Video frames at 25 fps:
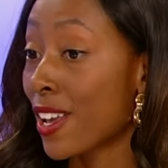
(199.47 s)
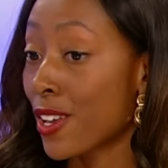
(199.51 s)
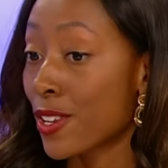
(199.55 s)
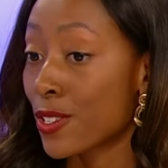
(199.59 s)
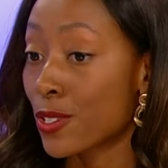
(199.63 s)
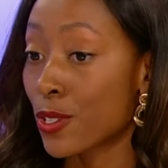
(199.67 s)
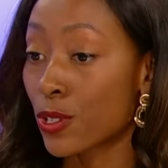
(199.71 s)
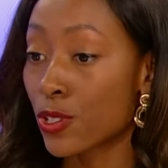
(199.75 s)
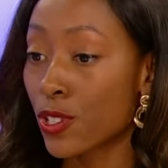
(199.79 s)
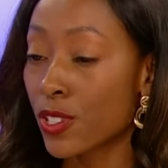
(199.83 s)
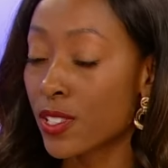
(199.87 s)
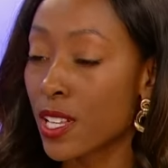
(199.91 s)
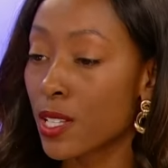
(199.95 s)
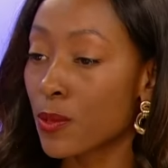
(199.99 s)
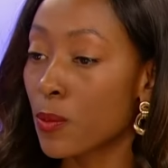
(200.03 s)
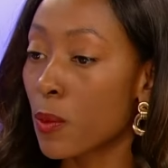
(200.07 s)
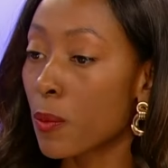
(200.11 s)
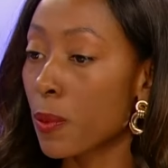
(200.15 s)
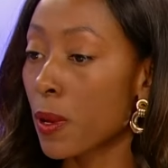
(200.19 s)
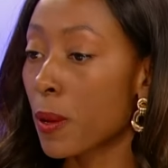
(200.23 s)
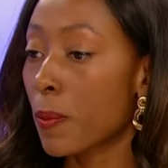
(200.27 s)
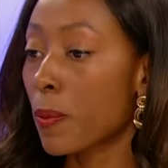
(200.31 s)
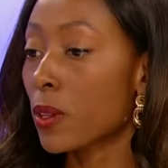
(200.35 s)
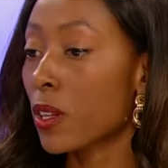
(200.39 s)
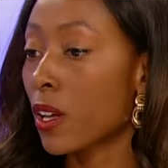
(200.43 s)
So she says when
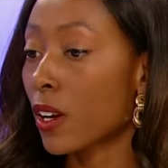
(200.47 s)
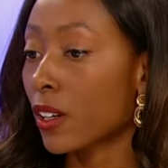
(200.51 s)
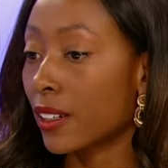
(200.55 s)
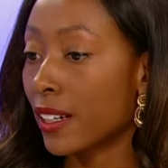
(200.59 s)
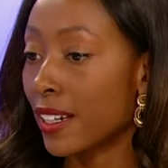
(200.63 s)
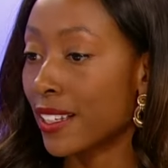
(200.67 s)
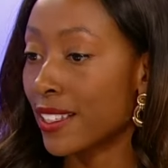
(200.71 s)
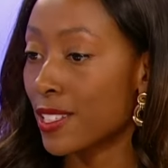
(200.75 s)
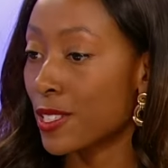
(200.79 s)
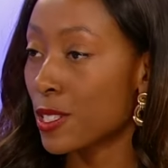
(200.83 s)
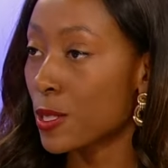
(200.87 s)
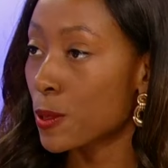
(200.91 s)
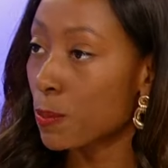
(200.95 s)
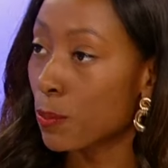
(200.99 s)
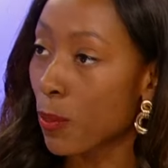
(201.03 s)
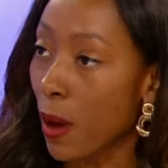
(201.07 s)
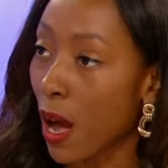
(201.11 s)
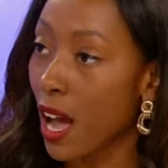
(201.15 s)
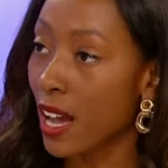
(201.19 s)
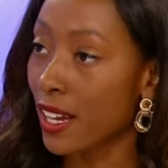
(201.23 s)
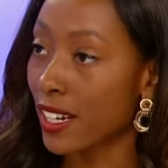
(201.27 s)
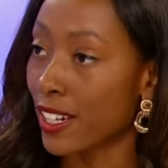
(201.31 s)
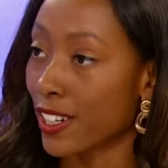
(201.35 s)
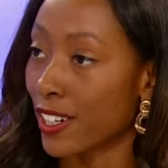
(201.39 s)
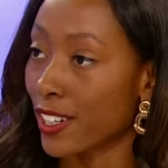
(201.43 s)
people are
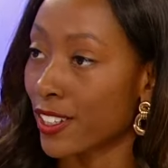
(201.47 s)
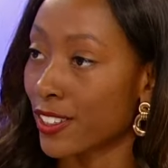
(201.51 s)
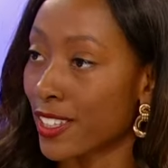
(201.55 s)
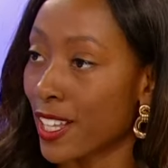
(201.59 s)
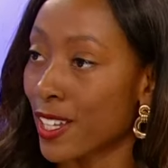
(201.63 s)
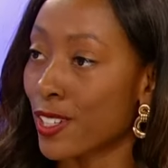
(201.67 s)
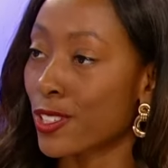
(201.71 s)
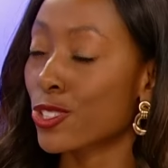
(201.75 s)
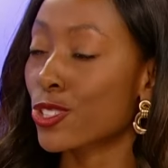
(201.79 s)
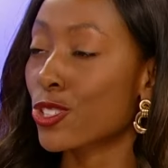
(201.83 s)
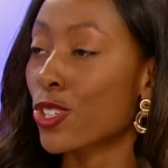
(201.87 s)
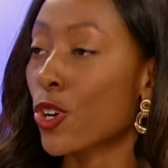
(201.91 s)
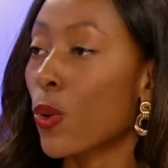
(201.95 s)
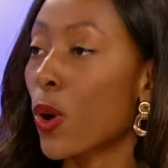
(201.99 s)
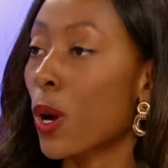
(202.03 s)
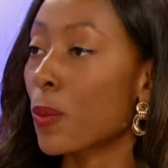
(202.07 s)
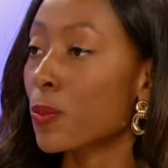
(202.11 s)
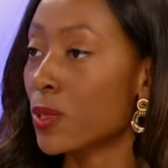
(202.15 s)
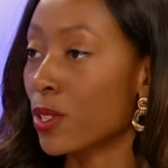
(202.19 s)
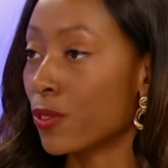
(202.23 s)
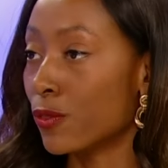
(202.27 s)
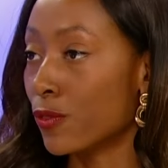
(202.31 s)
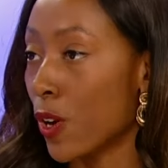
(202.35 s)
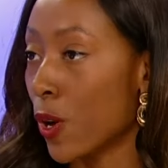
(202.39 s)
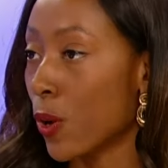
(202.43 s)
inspired, they show up
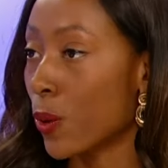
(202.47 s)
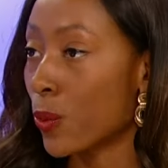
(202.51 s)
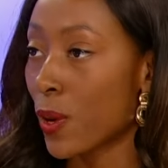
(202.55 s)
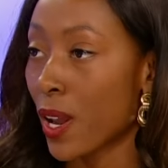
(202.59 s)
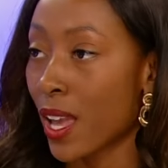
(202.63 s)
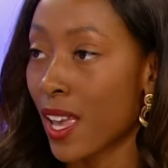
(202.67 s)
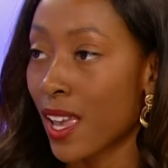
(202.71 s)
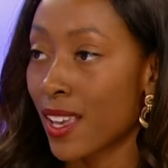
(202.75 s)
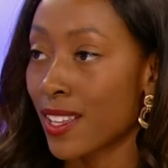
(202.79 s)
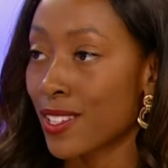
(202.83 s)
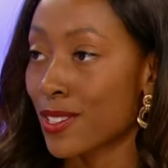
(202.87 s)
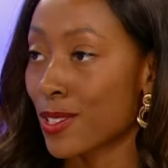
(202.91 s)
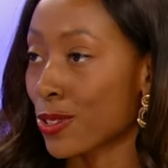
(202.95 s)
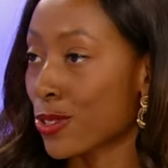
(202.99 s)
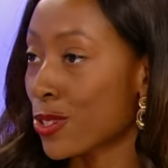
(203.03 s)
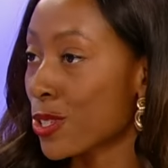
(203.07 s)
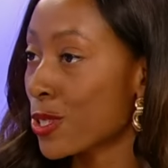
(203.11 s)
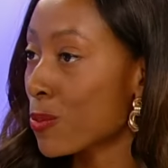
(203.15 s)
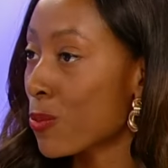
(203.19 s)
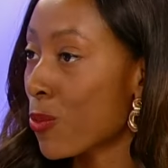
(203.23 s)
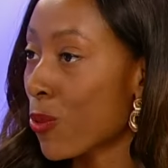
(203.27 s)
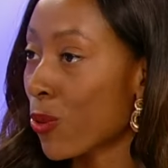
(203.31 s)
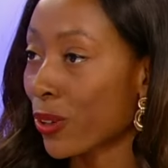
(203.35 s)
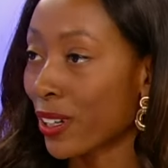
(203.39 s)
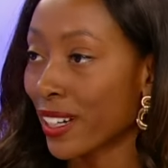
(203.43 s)
to vote. So she's
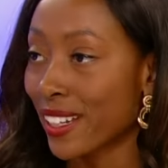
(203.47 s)
more